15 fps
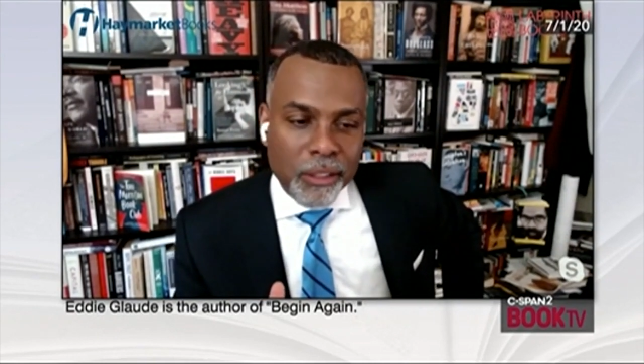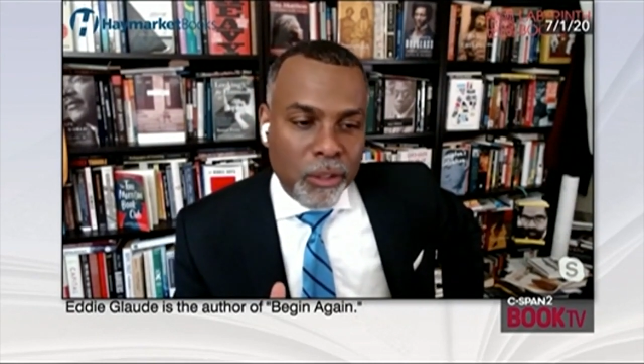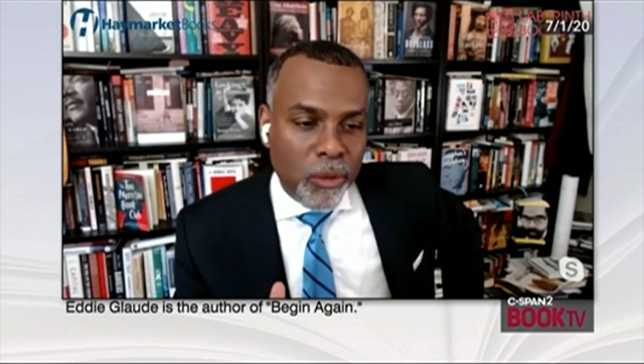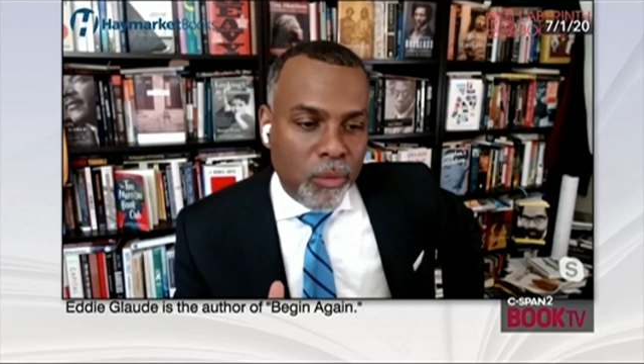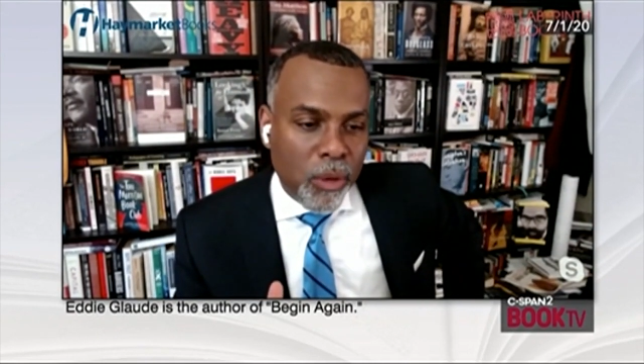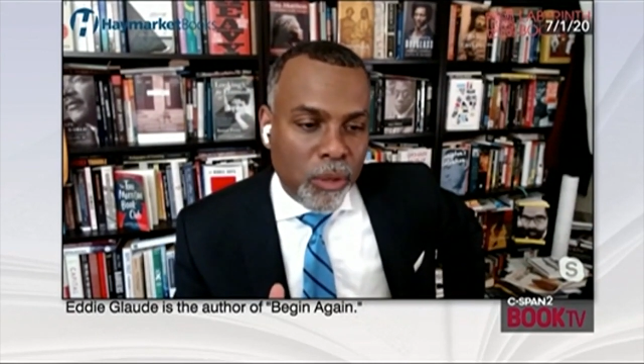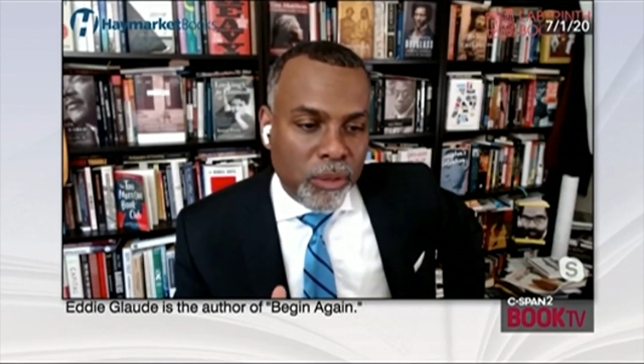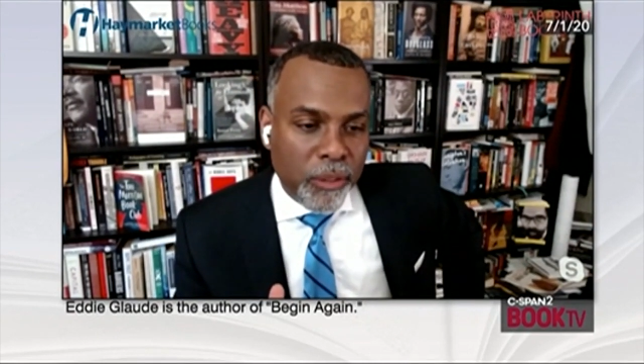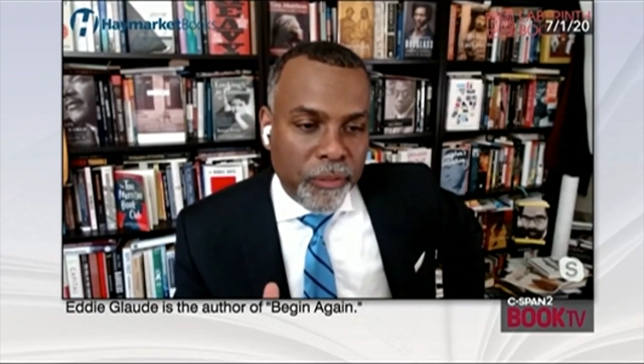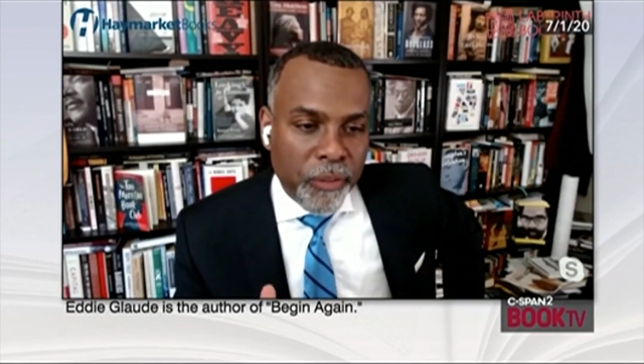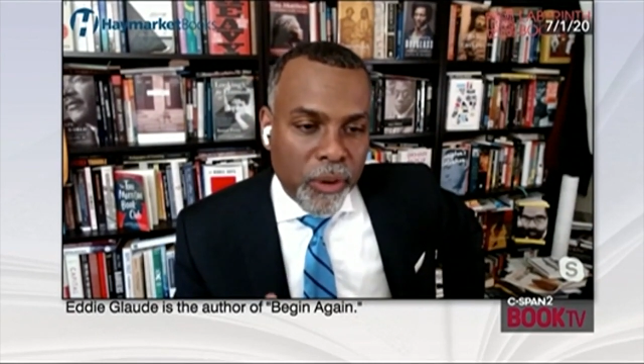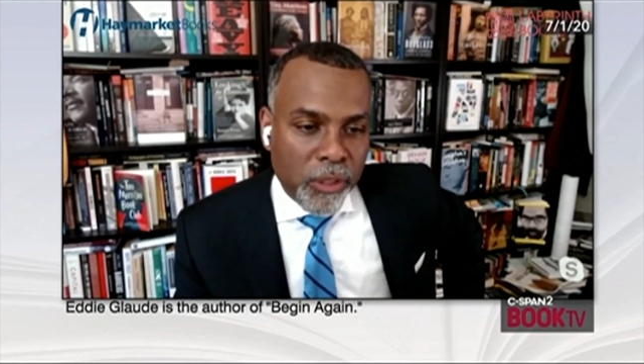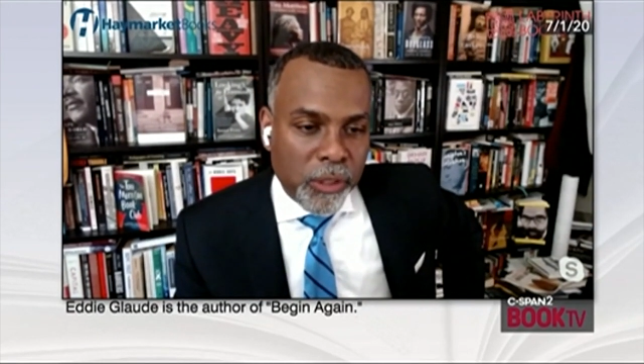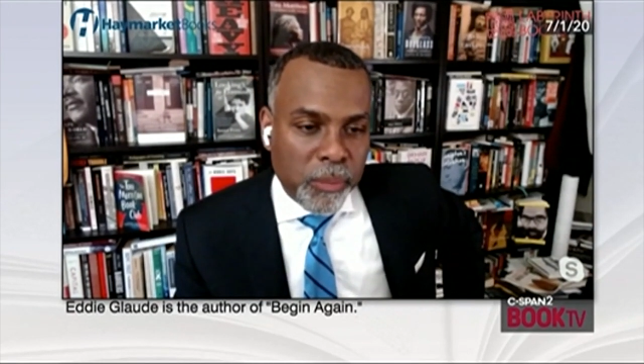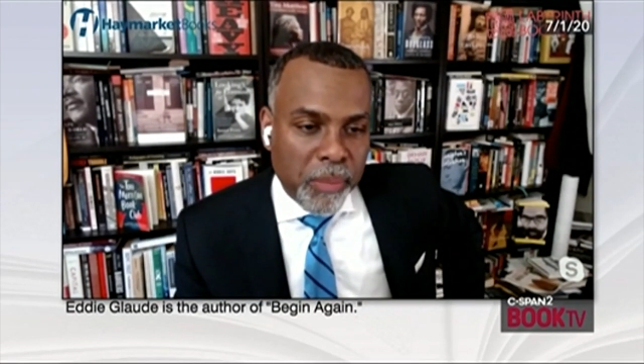who wrote the
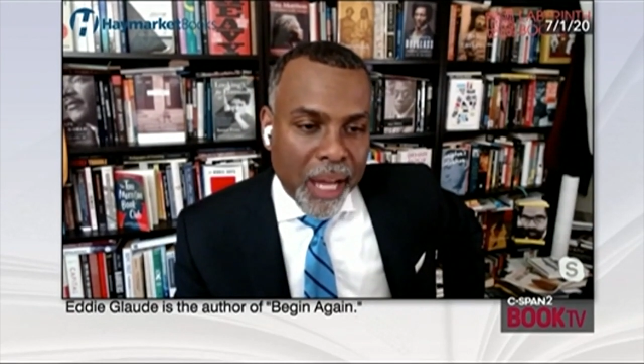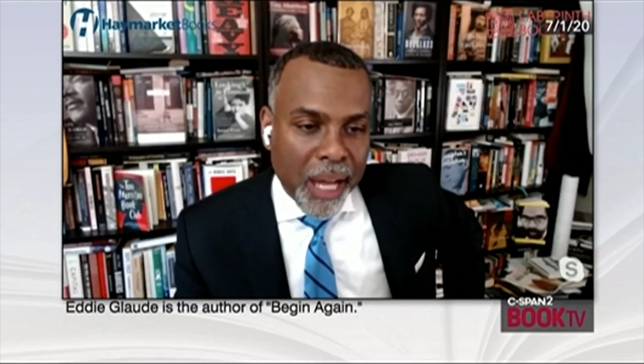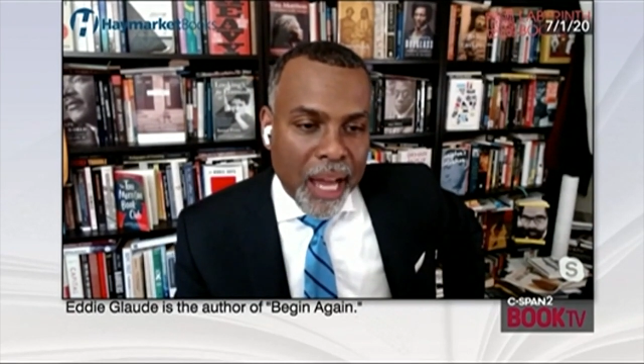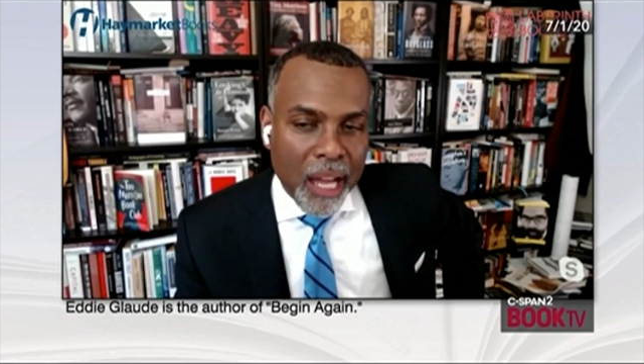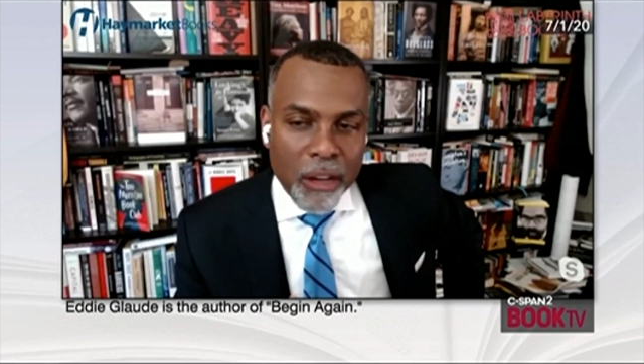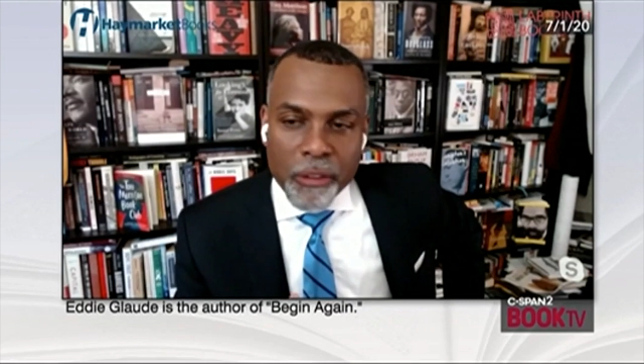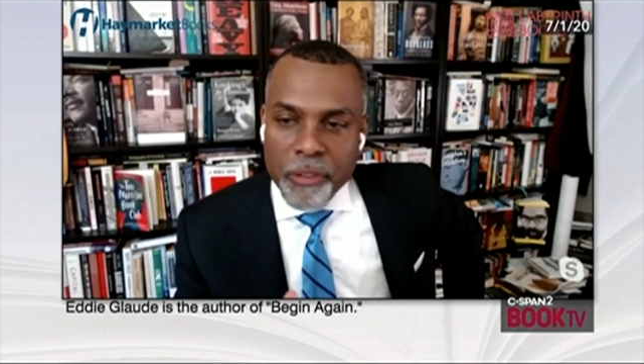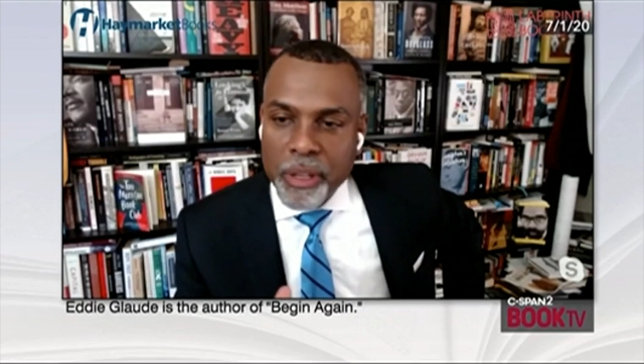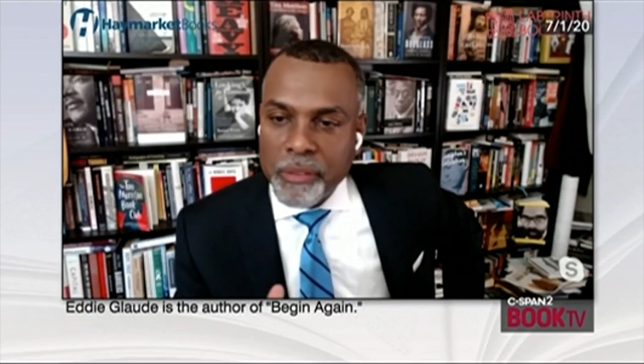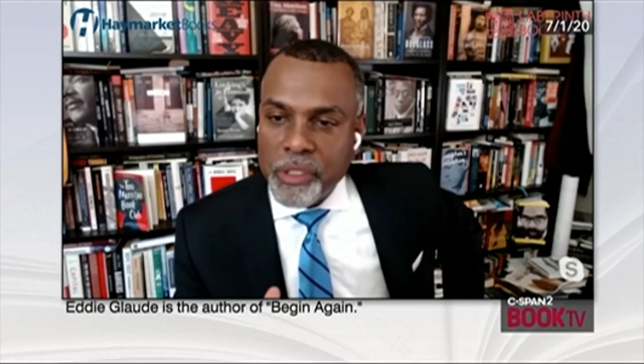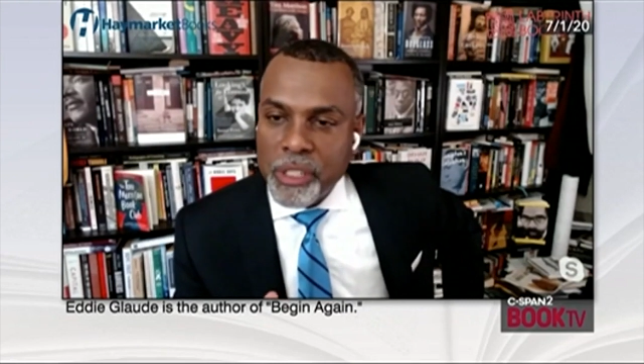first biography of